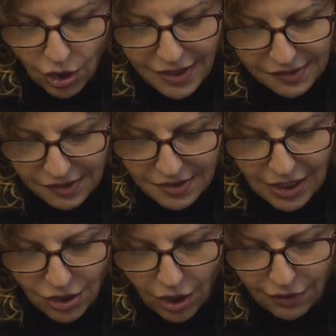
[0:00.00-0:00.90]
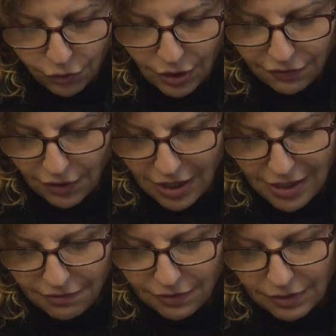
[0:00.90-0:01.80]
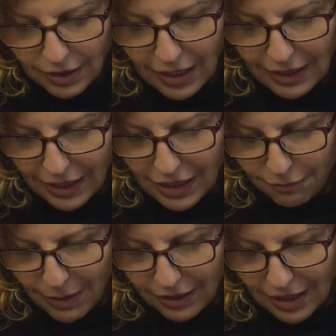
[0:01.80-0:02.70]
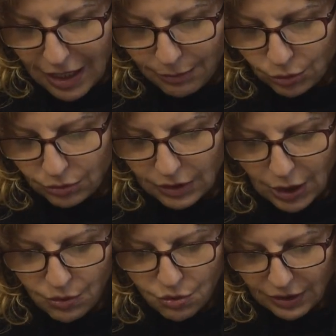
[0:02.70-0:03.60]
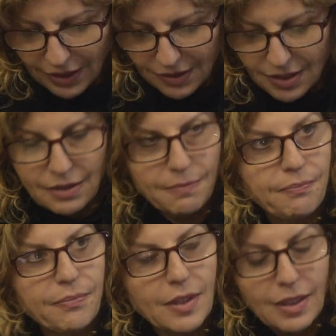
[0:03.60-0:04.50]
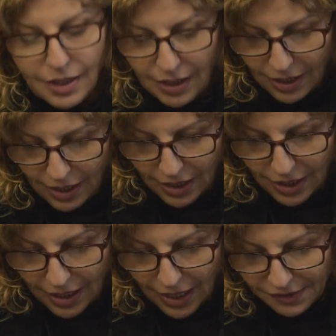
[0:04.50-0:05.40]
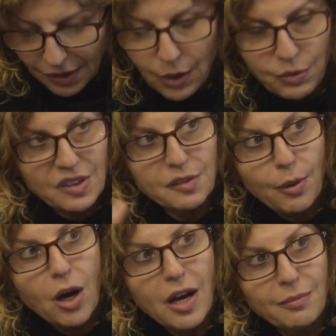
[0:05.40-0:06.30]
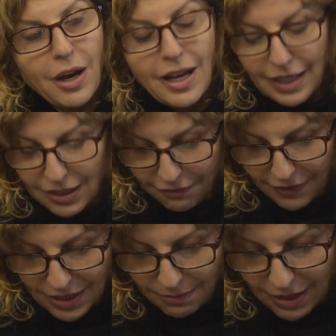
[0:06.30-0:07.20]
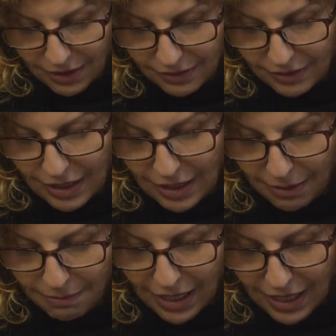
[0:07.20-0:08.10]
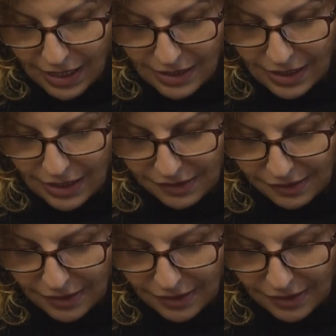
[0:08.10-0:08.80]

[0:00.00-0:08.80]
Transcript: July 16, 1945, Our Lady of Mount Carmel, he was released. And so he was inspired by Our Lady of Fatima. And